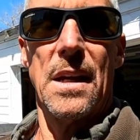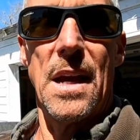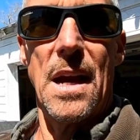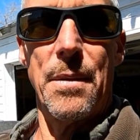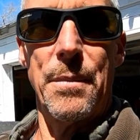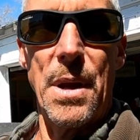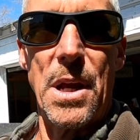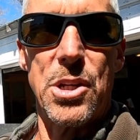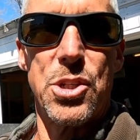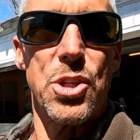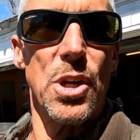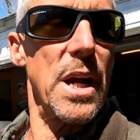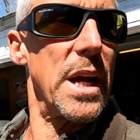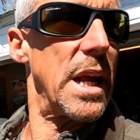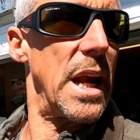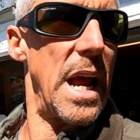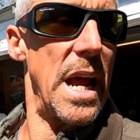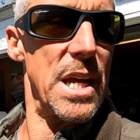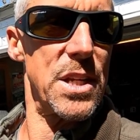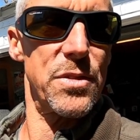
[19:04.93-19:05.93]
I'm not sure I
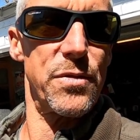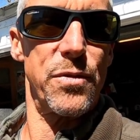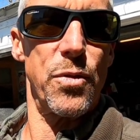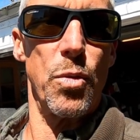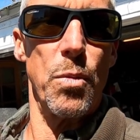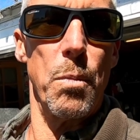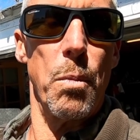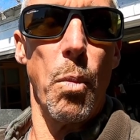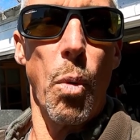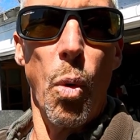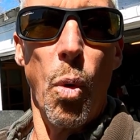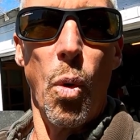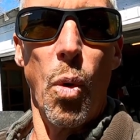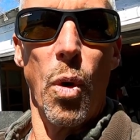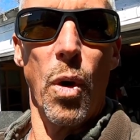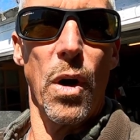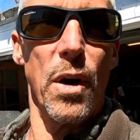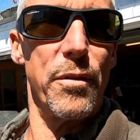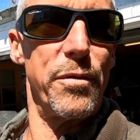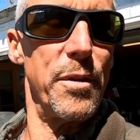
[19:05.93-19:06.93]
could ask for
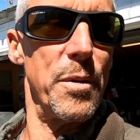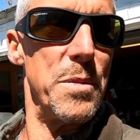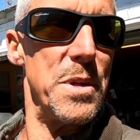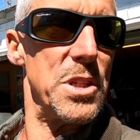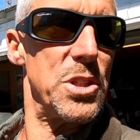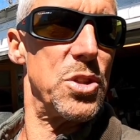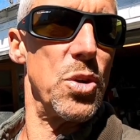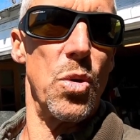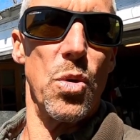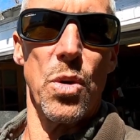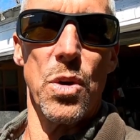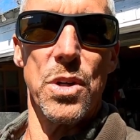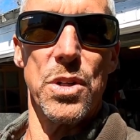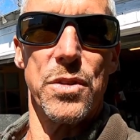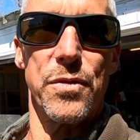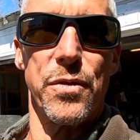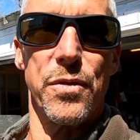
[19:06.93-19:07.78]
more from these doors